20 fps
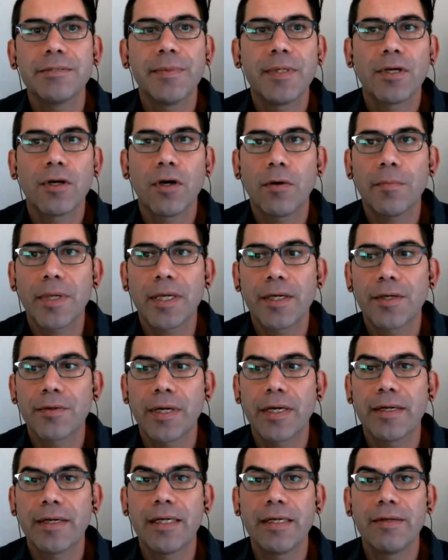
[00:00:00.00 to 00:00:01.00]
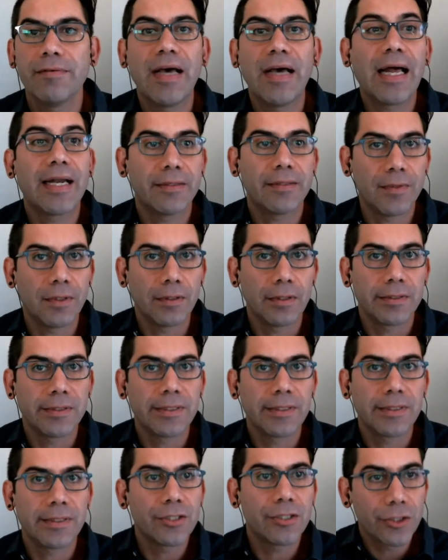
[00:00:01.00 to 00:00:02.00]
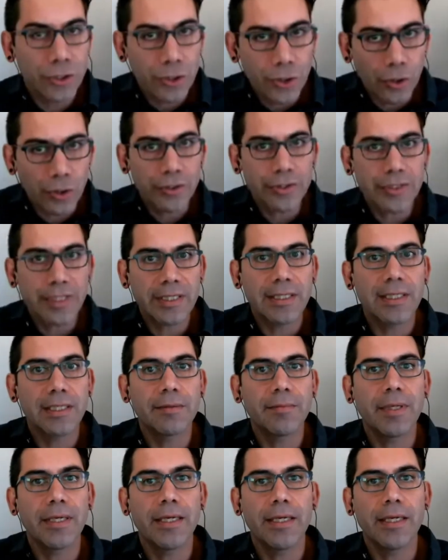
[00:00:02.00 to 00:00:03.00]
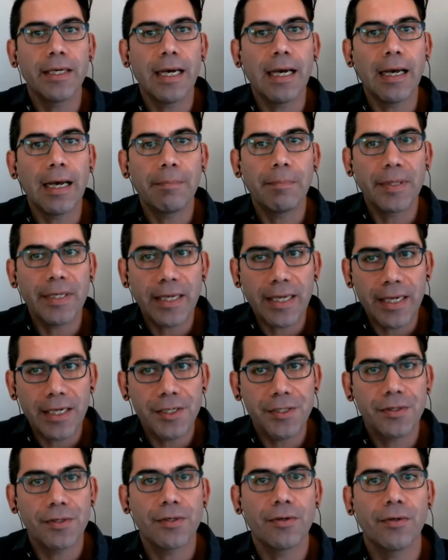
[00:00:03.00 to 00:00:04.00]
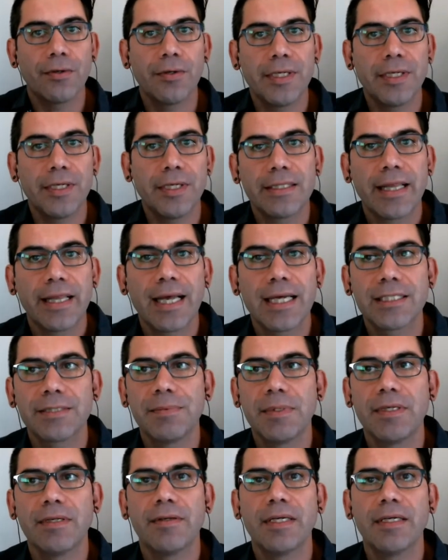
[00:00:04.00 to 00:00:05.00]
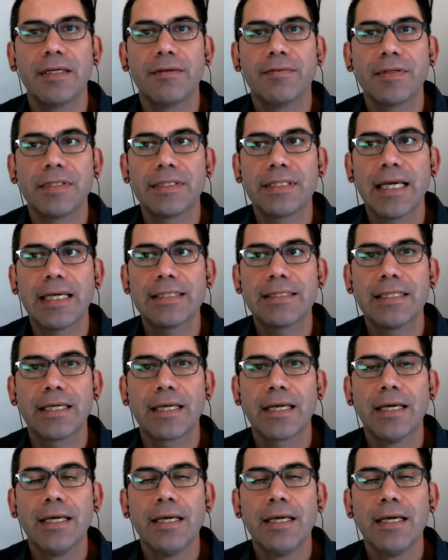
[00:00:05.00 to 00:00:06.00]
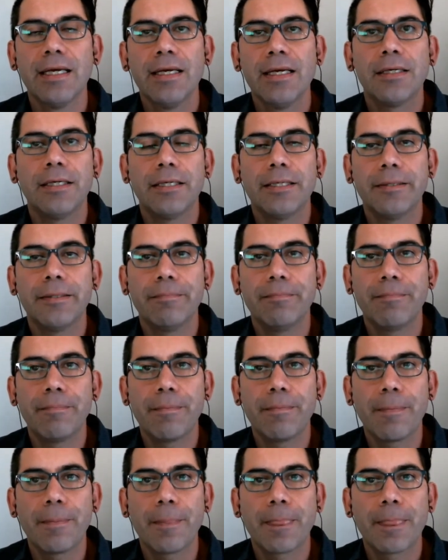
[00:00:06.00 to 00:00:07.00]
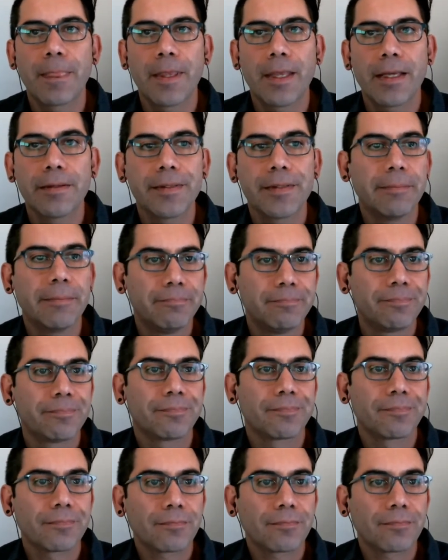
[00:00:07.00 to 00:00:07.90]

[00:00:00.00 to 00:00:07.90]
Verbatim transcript: has become incredibly valuable. That short-term uh, application-oriented has been uh, fantastic um, yeah.